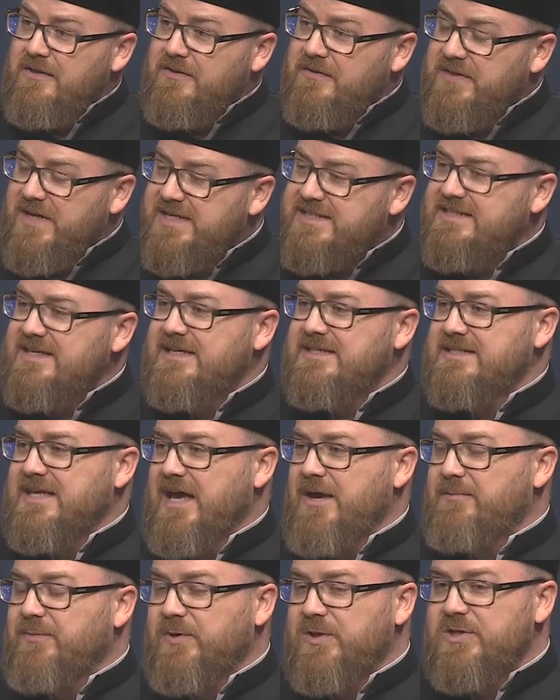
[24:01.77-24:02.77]
This
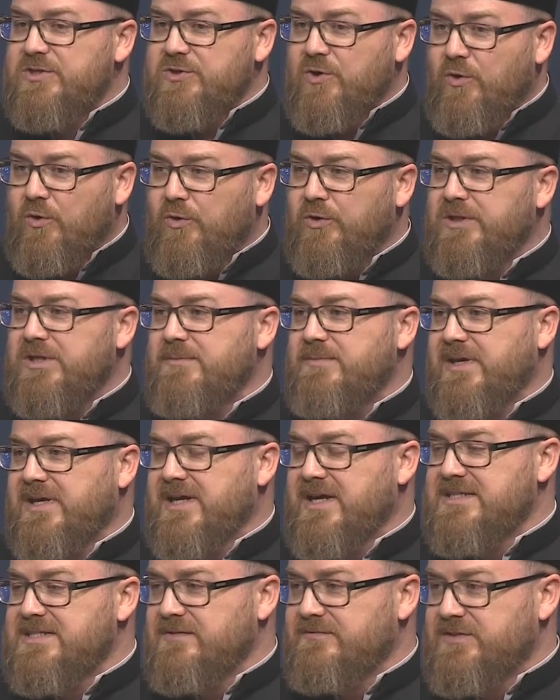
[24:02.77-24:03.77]
example is only
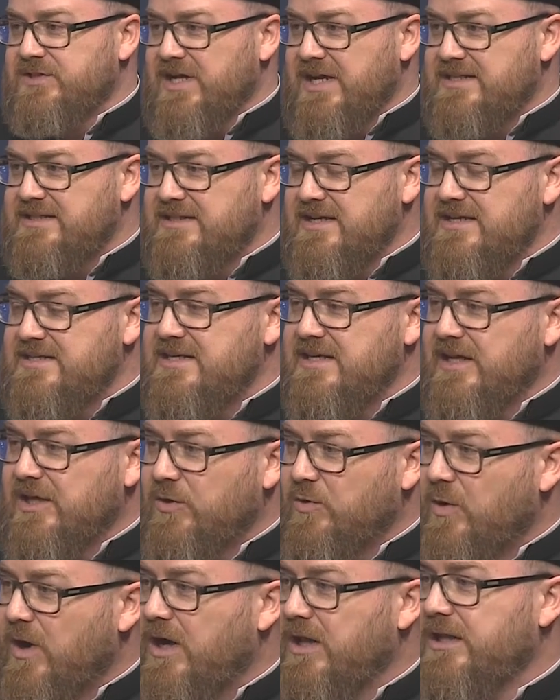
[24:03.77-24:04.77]
because of justice and
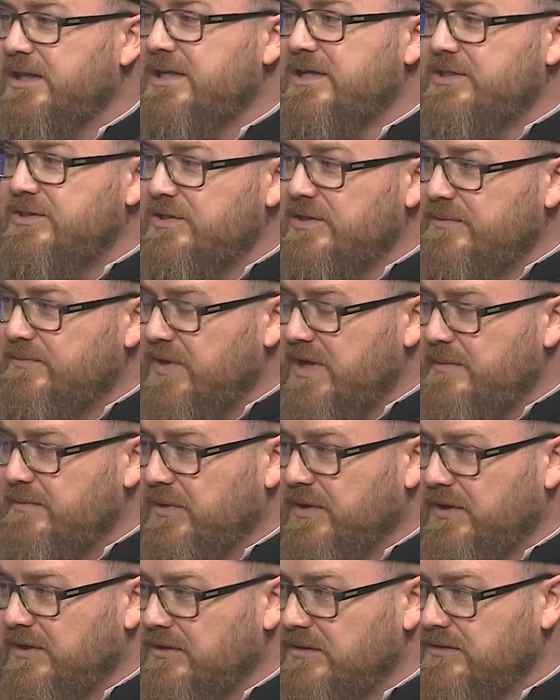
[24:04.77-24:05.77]
equality to the
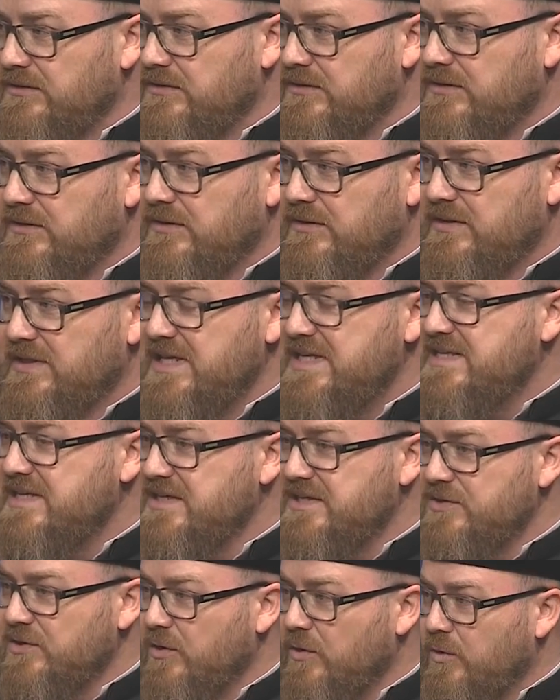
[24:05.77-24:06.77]
people. This
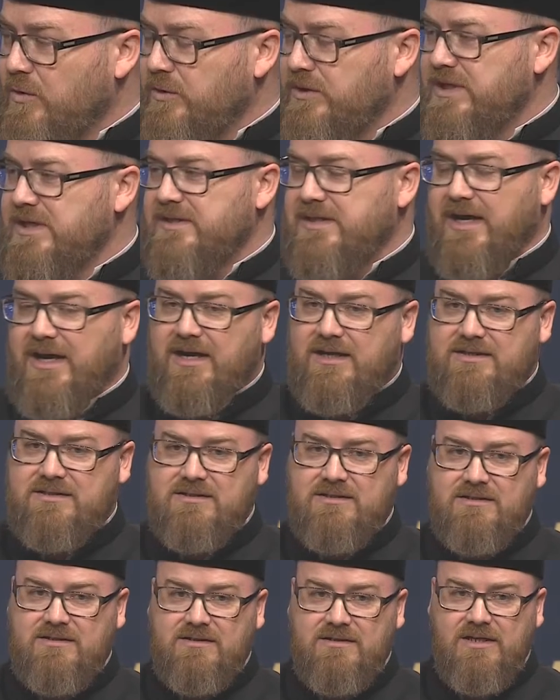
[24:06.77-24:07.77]
is only that,
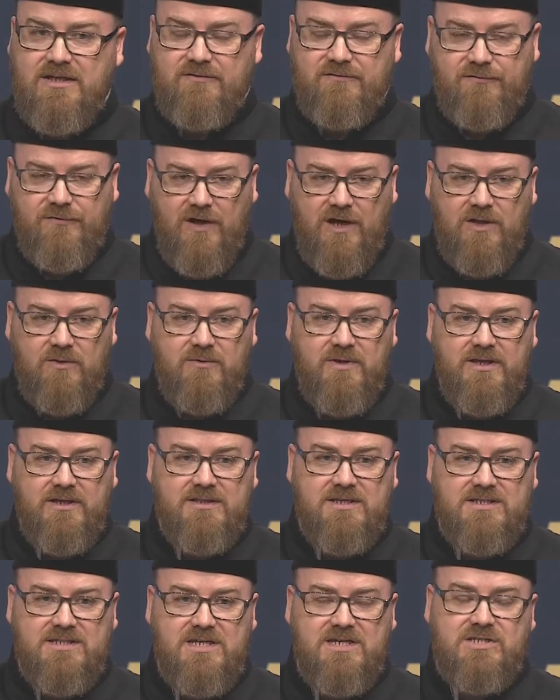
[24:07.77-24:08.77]
in following
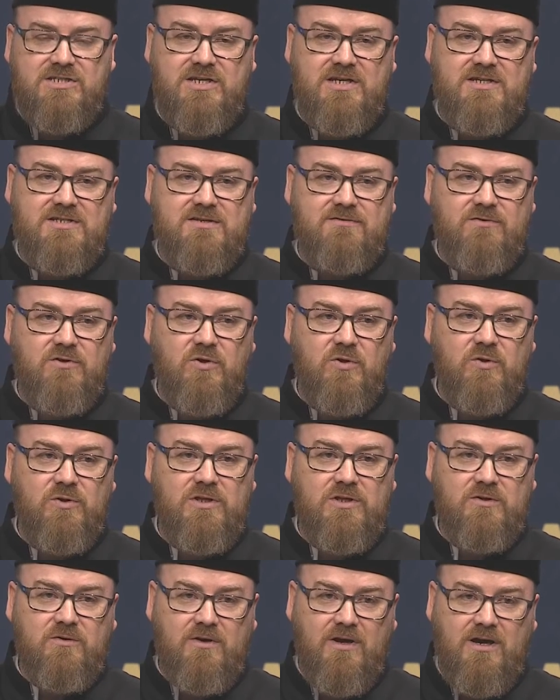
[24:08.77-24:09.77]
the teachings of the
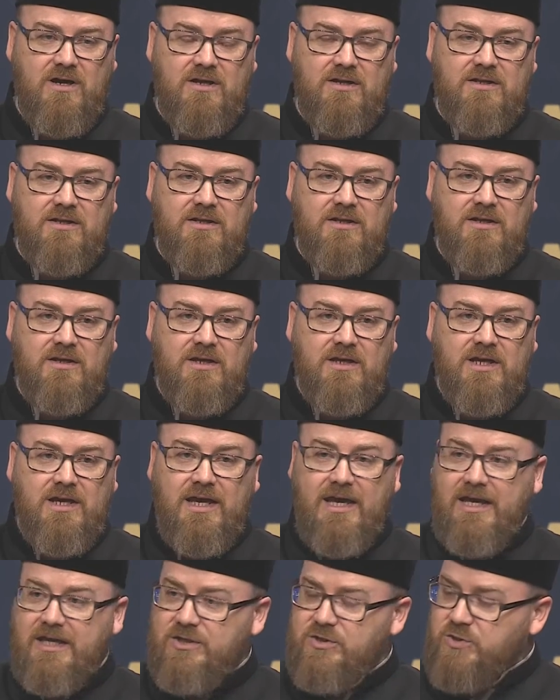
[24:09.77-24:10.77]
Holy Quran
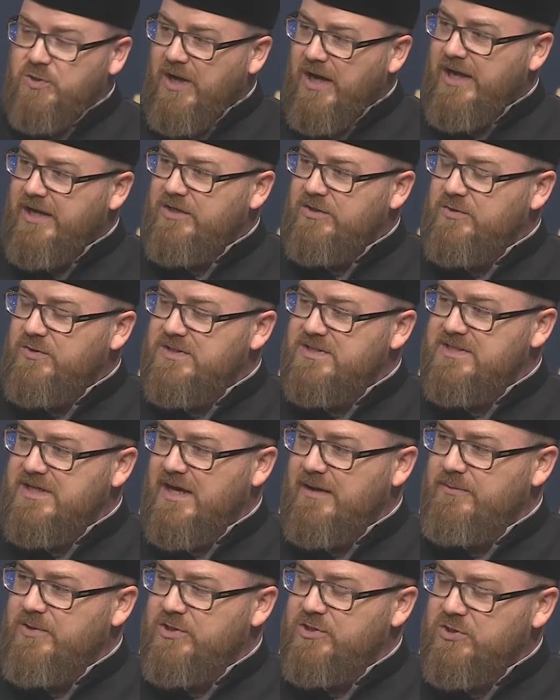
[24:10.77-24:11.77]
and trying to
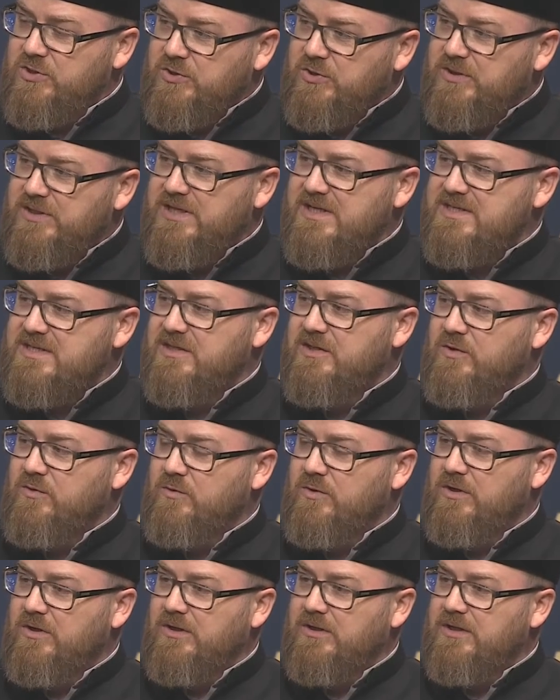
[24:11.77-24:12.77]
establish goodness in the
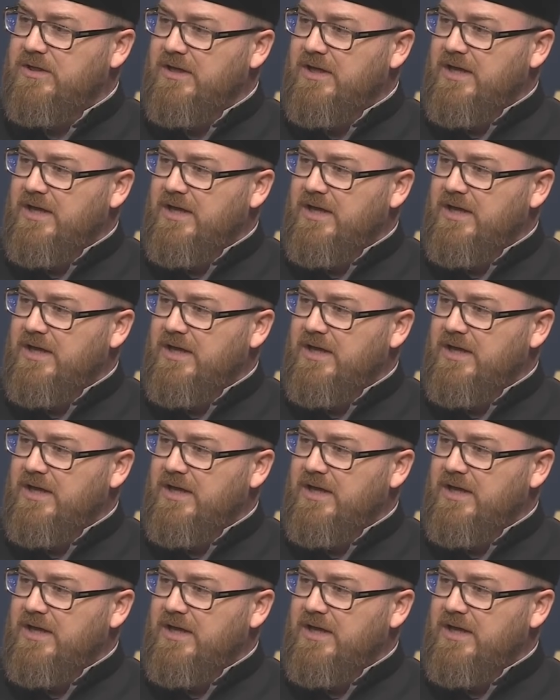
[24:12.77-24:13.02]
world